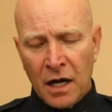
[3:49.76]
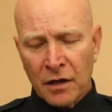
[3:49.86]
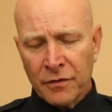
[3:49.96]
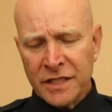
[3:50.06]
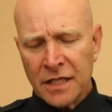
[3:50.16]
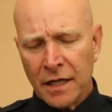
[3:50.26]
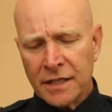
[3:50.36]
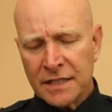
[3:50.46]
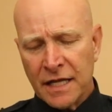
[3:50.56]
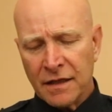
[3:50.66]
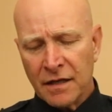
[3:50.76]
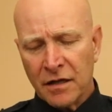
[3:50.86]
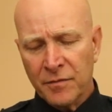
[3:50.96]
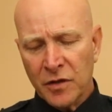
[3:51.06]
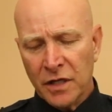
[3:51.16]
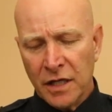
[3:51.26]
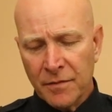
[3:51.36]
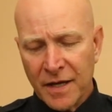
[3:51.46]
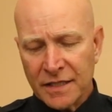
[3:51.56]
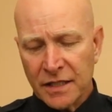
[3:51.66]
I recently sent the community a
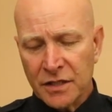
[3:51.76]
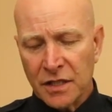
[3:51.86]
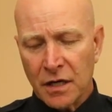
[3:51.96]
message that